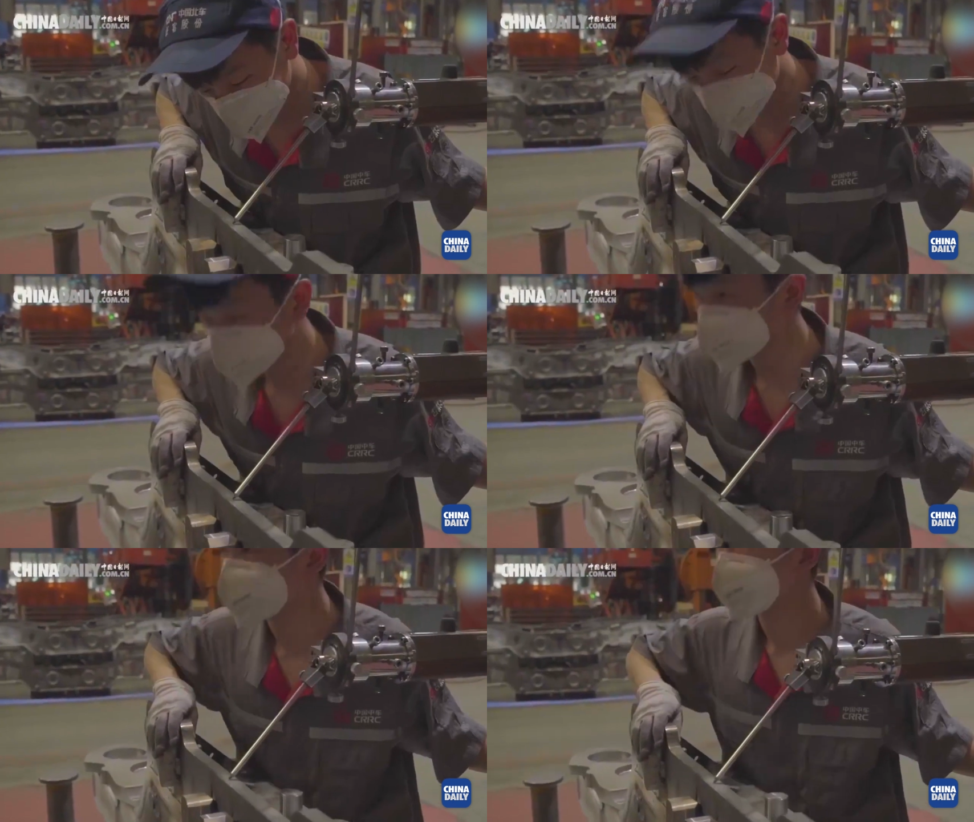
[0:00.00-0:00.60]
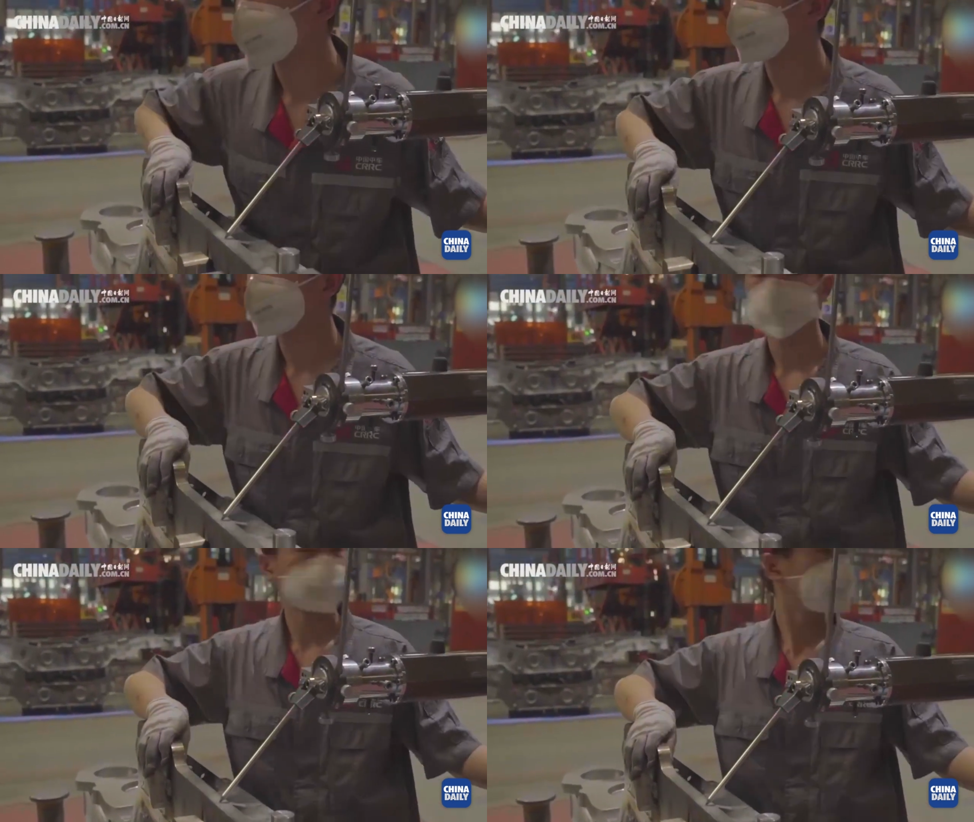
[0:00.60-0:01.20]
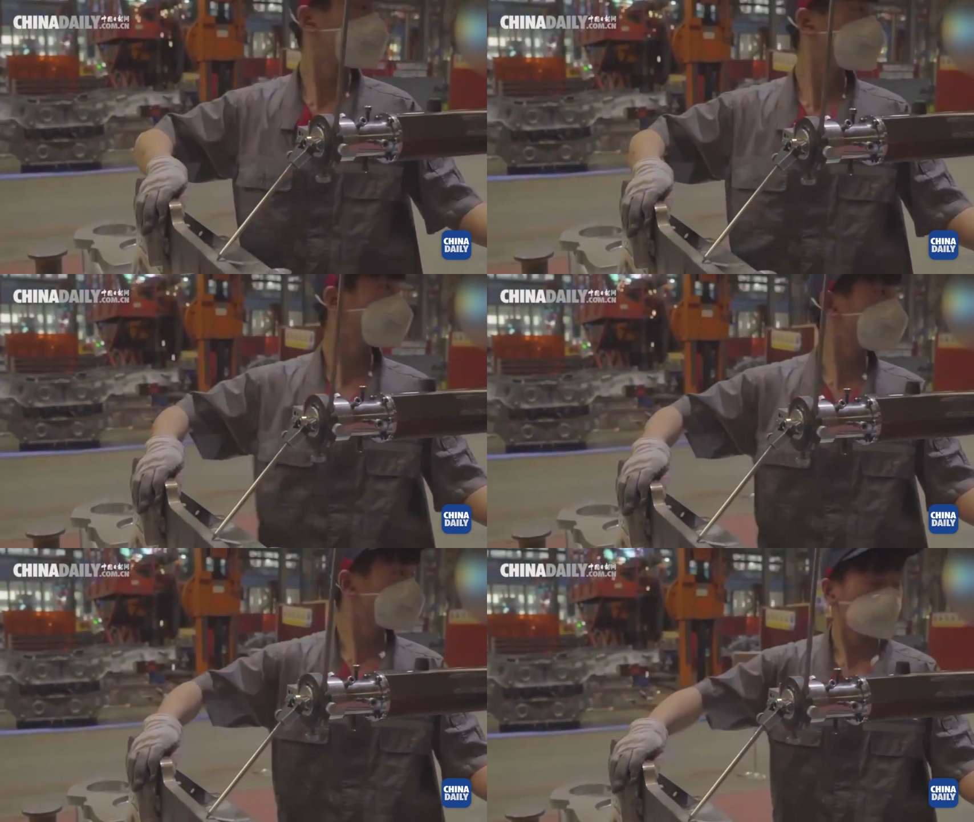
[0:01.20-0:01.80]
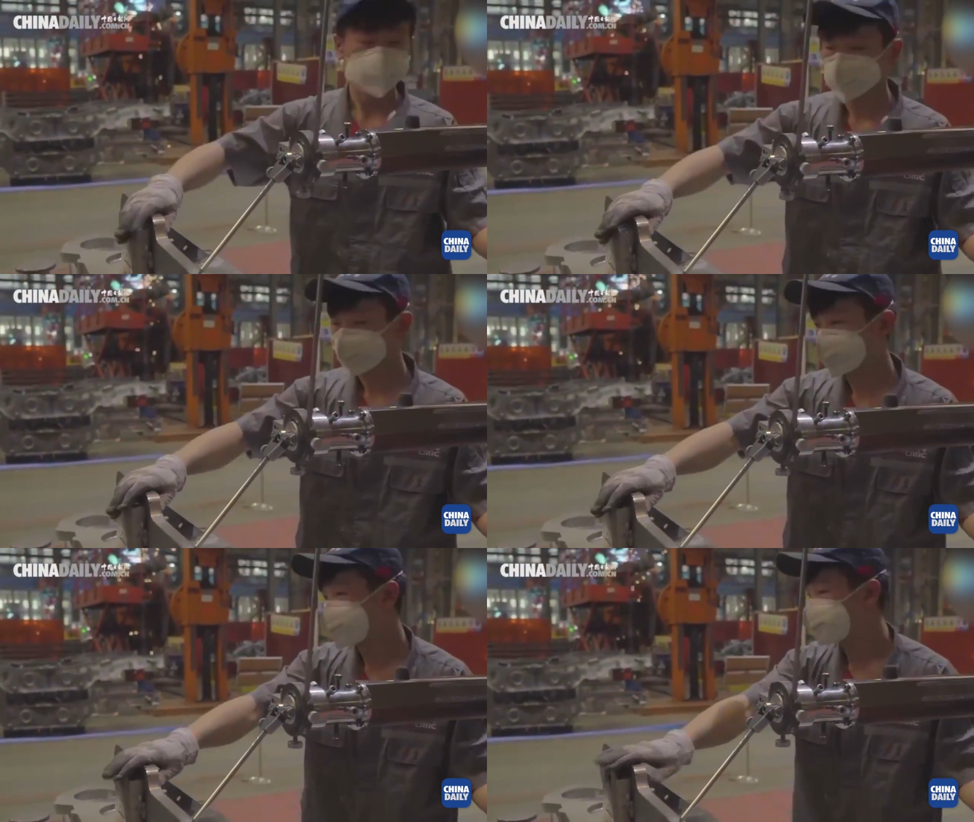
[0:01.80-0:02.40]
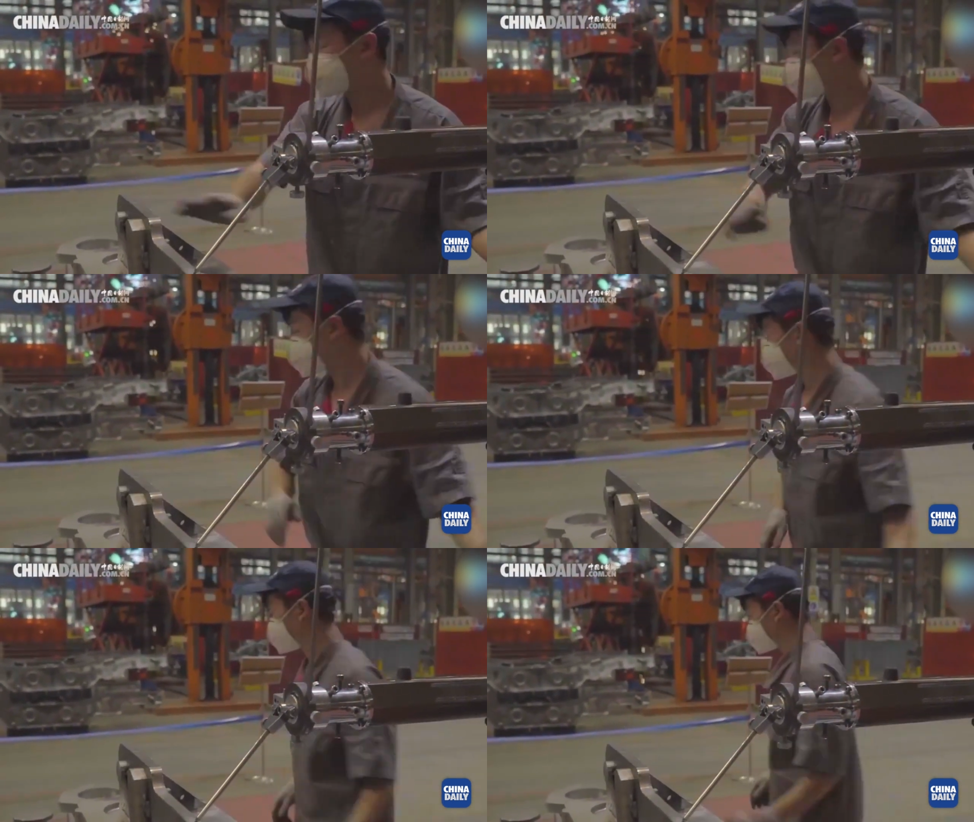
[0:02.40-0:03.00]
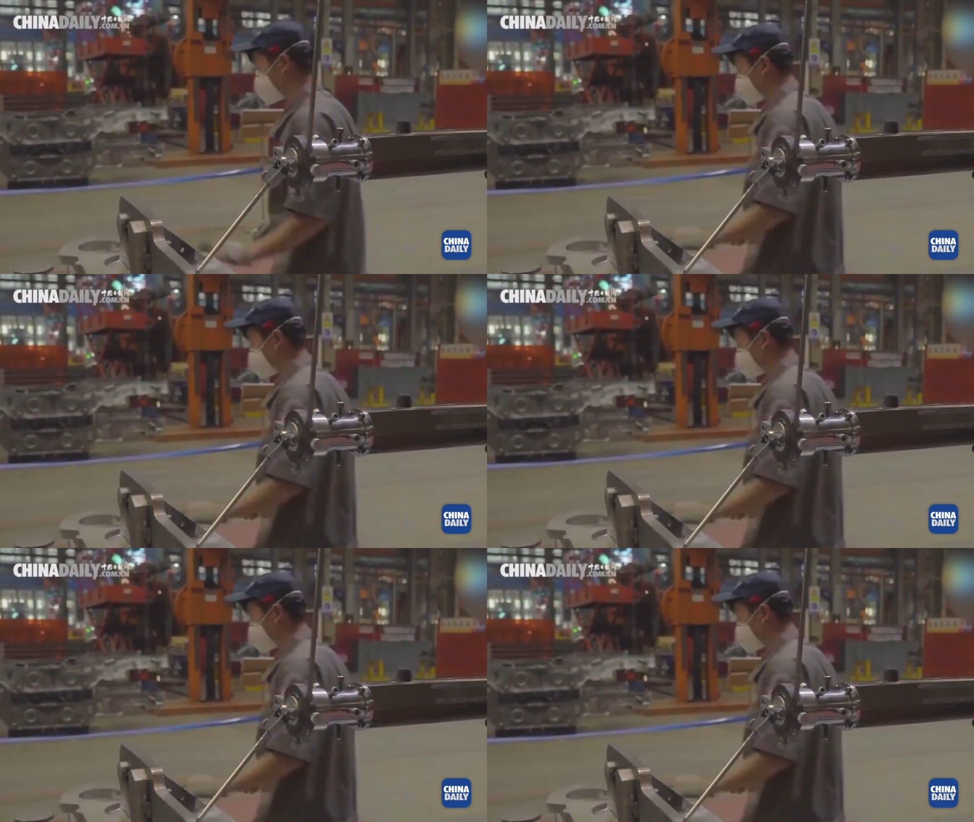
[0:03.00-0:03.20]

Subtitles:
[unreadable: no face in view]